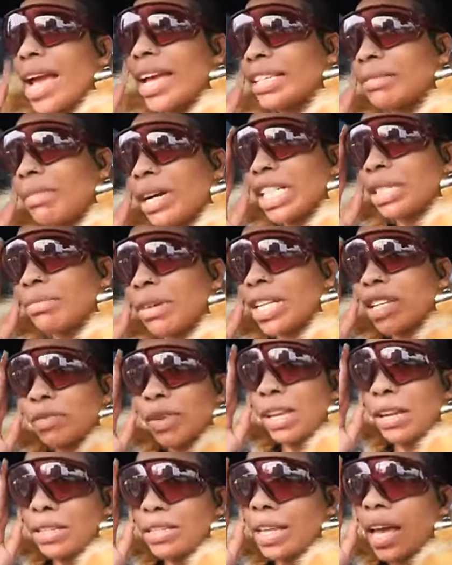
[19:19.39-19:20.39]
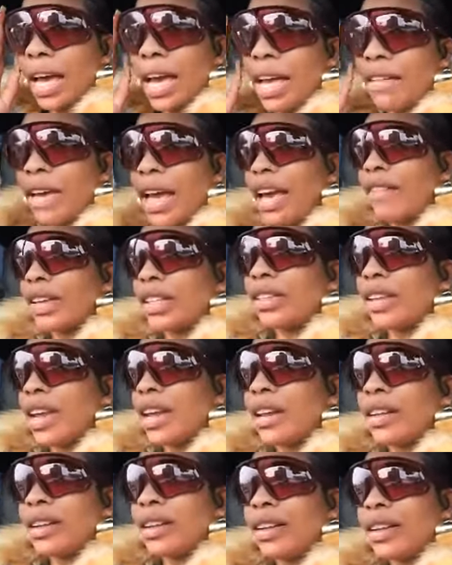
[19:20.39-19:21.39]
as much money we save having
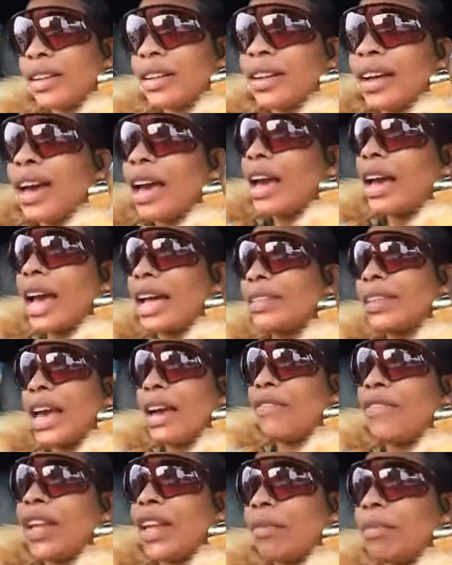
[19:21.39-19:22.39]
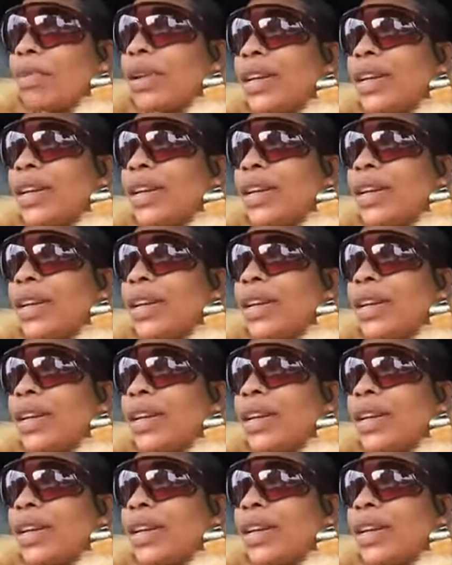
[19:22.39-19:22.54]
Tina, I ain't got time for that.